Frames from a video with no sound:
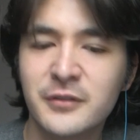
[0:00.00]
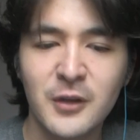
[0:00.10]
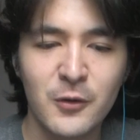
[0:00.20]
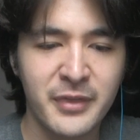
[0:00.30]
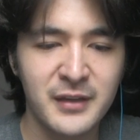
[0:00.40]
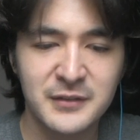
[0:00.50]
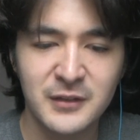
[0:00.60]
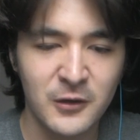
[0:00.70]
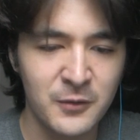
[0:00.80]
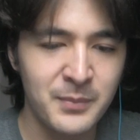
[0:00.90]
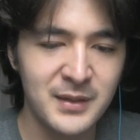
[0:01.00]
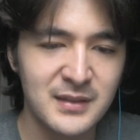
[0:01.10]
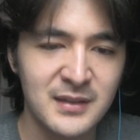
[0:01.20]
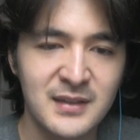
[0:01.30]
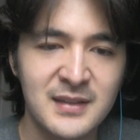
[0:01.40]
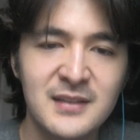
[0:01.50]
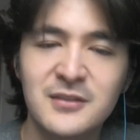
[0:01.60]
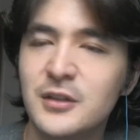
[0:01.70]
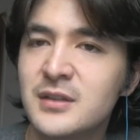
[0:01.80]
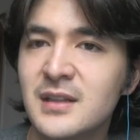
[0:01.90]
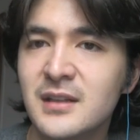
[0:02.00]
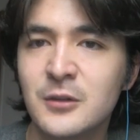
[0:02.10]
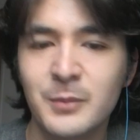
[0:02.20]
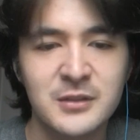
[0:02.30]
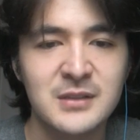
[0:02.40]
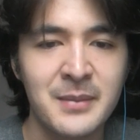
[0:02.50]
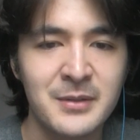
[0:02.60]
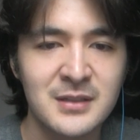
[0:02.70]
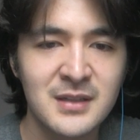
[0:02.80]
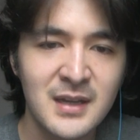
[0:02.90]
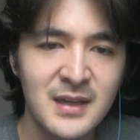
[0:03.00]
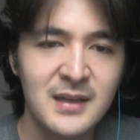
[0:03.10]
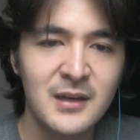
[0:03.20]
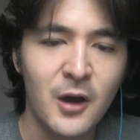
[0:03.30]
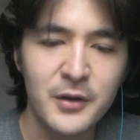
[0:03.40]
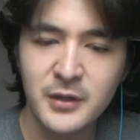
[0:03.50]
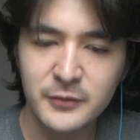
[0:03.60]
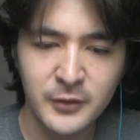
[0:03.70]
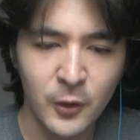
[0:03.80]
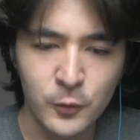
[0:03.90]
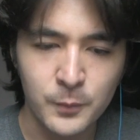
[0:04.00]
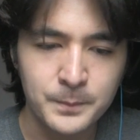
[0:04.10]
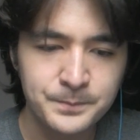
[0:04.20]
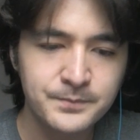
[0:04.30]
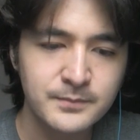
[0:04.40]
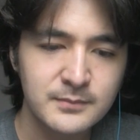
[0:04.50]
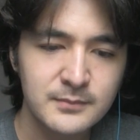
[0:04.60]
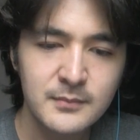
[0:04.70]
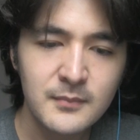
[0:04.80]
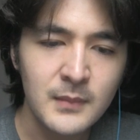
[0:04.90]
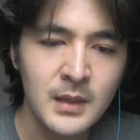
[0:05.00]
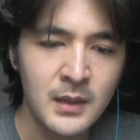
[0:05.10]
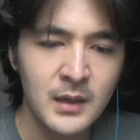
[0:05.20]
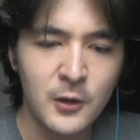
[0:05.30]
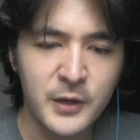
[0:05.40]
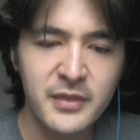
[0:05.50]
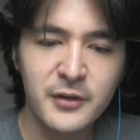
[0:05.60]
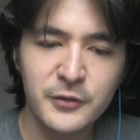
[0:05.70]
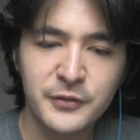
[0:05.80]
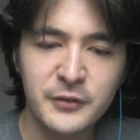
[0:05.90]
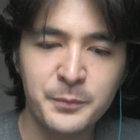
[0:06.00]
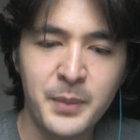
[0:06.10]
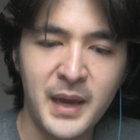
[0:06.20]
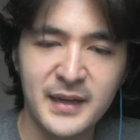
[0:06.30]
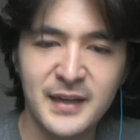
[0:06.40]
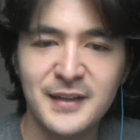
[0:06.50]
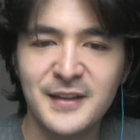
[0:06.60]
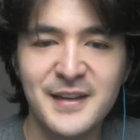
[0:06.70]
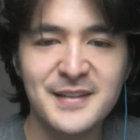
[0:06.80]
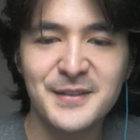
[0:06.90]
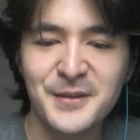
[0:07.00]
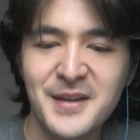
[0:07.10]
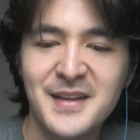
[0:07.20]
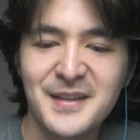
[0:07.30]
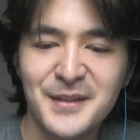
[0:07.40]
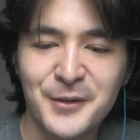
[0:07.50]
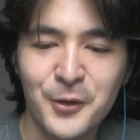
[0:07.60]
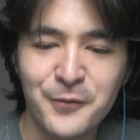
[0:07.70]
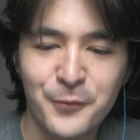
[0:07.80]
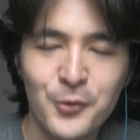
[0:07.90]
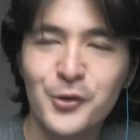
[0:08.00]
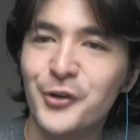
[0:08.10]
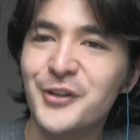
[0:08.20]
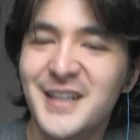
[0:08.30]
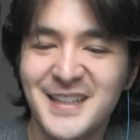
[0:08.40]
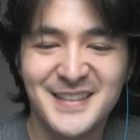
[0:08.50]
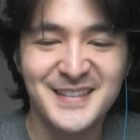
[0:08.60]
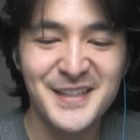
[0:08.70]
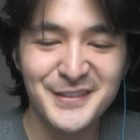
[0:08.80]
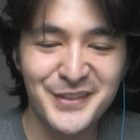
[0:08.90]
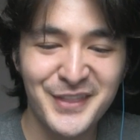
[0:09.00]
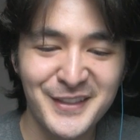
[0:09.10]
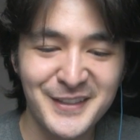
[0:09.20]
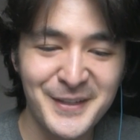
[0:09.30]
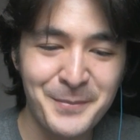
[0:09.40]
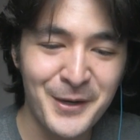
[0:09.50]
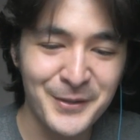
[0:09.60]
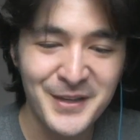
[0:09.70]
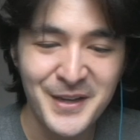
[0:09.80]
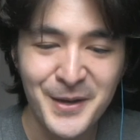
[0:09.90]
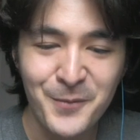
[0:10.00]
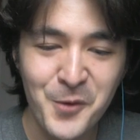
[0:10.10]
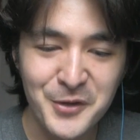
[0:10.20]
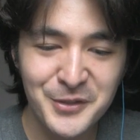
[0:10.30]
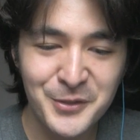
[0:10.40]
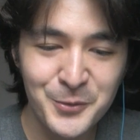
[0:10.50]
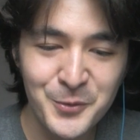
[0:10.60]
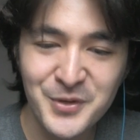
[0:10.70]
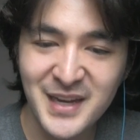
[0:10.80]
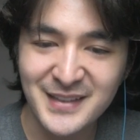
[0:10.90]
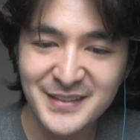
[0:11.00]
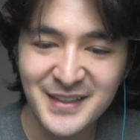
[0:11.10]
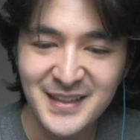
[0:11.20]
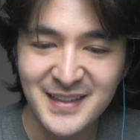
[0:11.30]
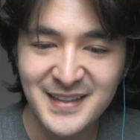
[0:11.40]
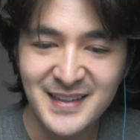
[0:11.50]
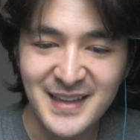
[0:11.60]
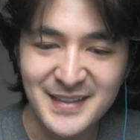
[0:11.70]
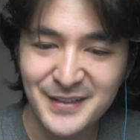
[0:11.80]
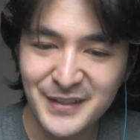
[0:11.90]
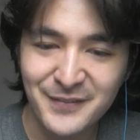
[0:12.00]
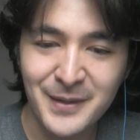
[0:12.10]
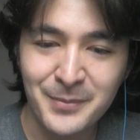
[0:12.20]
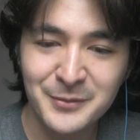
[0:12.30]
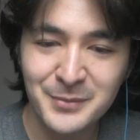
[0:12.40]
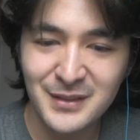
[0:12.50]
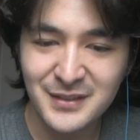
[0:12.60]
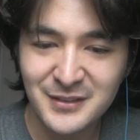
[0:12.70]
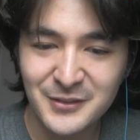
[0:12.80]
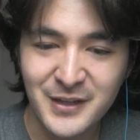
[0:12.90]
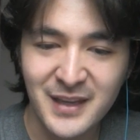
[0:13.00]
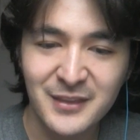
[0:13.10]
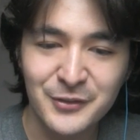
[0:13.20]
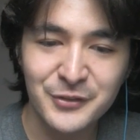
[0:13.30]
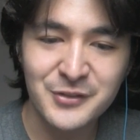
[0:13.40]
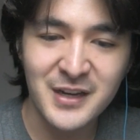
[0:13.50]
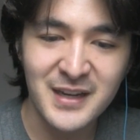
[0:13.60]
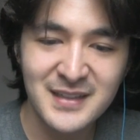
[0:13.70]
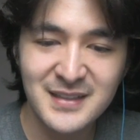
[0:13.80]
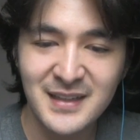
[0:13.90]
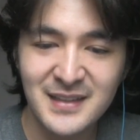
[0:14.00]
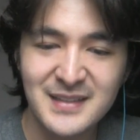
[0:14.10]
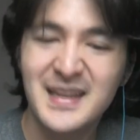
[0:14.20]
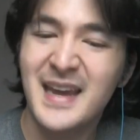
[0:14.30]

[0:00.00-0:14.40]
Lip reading: slow things down, but he's not dealing too much damage on his own. Okay, there is his Pekka, and Kung Fu. He's thinking about what to do next. And he's saving up some elixir. Okay, there's a giant, and